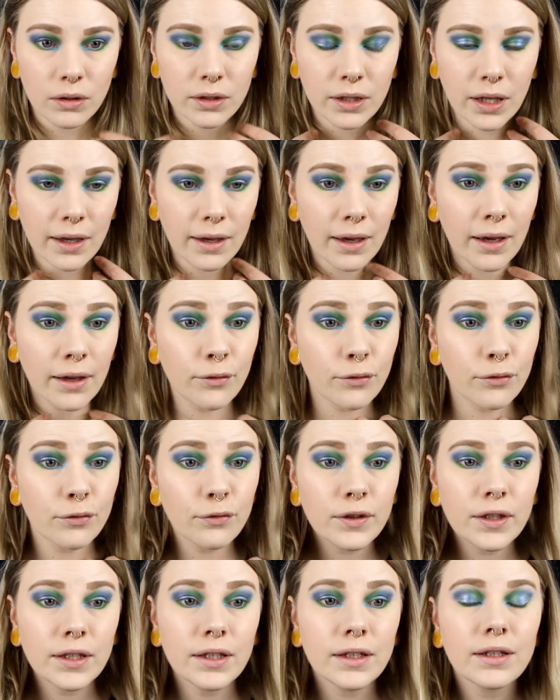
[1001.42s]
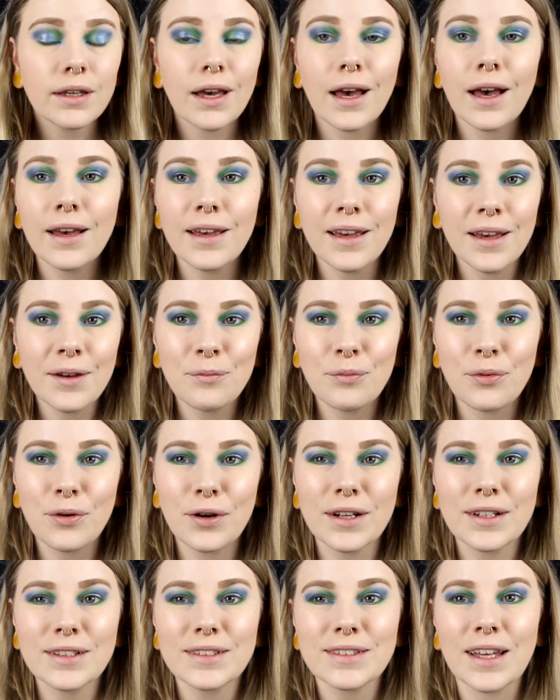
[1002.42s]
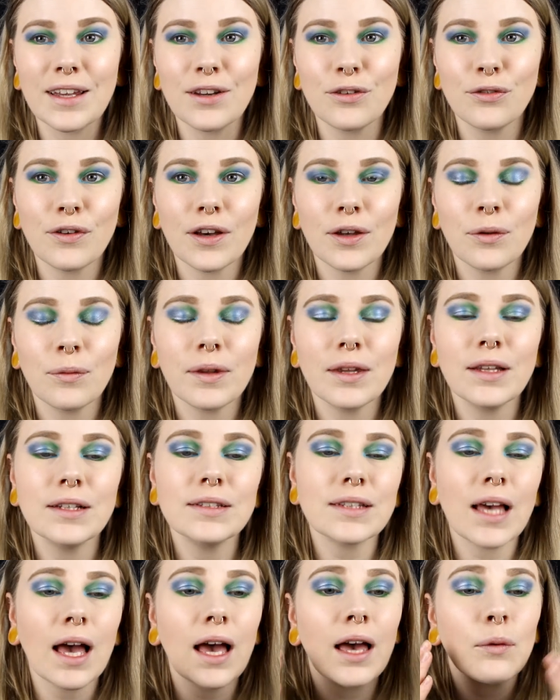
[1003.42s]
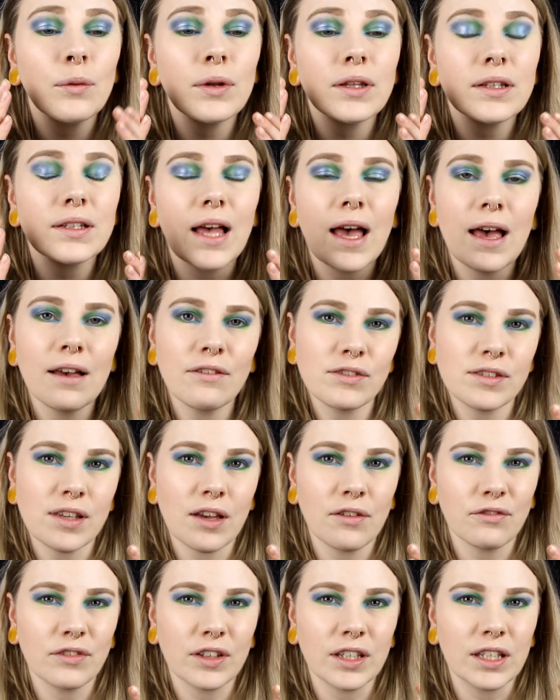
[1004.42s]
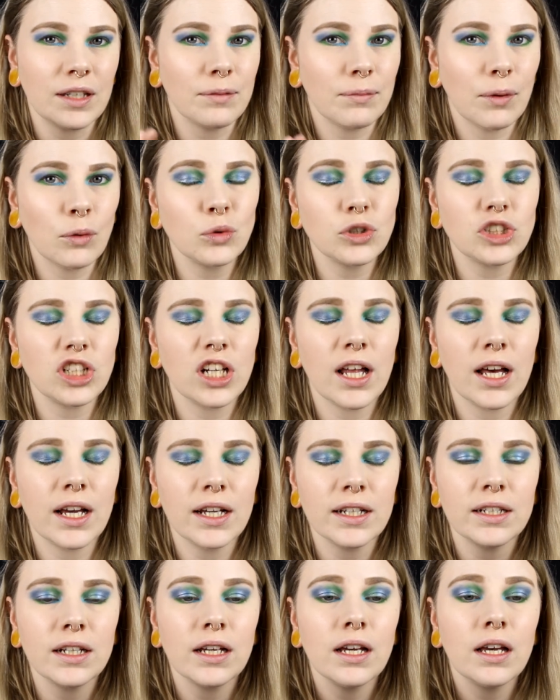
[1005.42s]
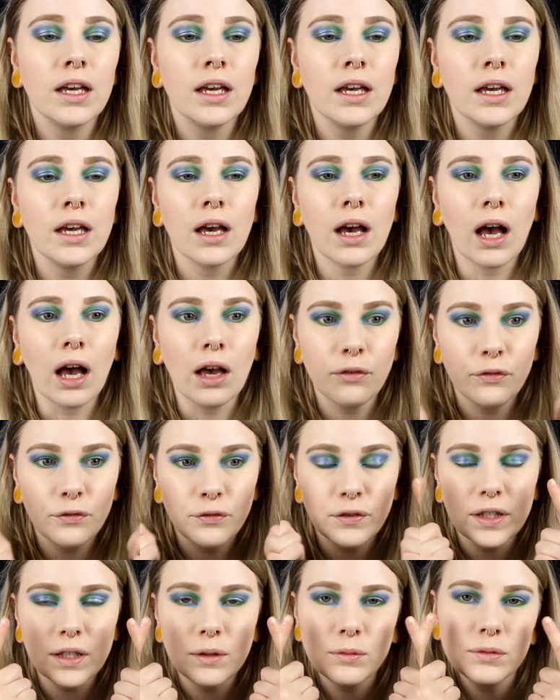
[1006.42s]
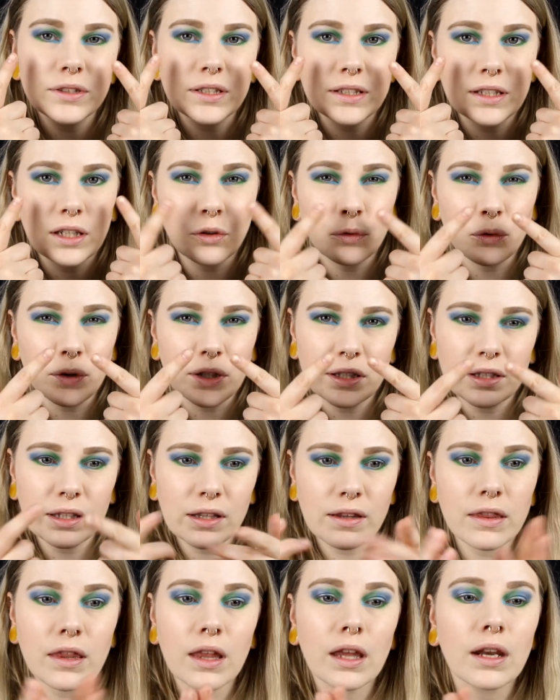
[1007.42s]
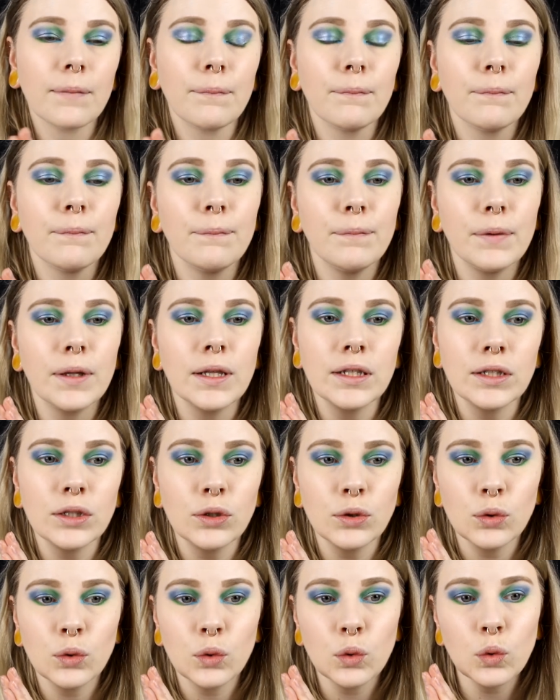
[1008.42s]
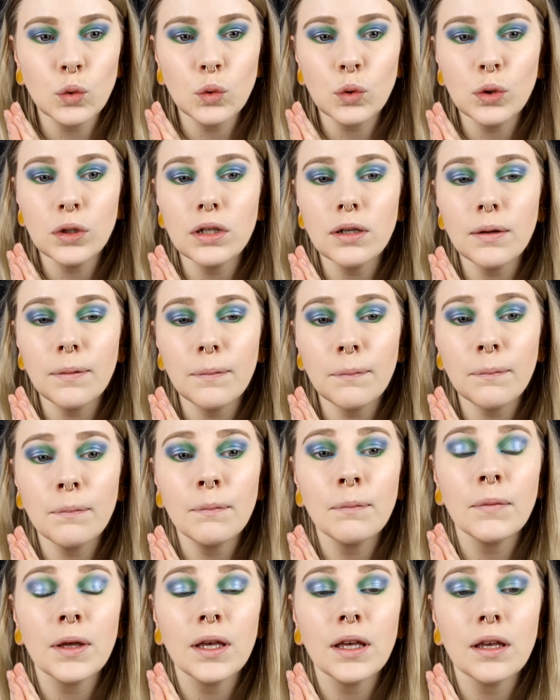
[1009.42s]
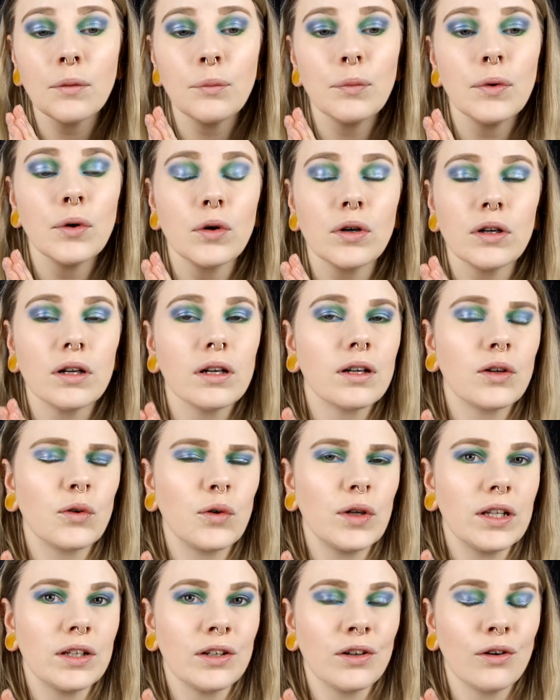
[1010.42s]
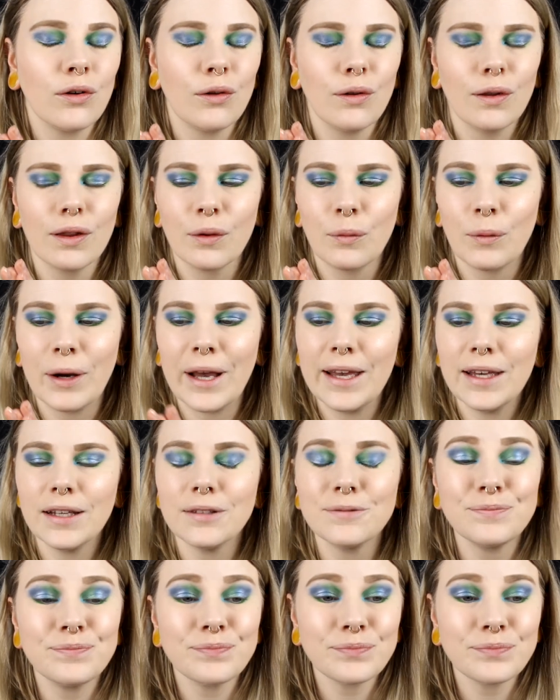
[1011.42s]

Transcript: okay, I think I am pretty satisfied with this. I will have something in my waterline. I think I will take a green and then a blue, maybe, or the green all the way.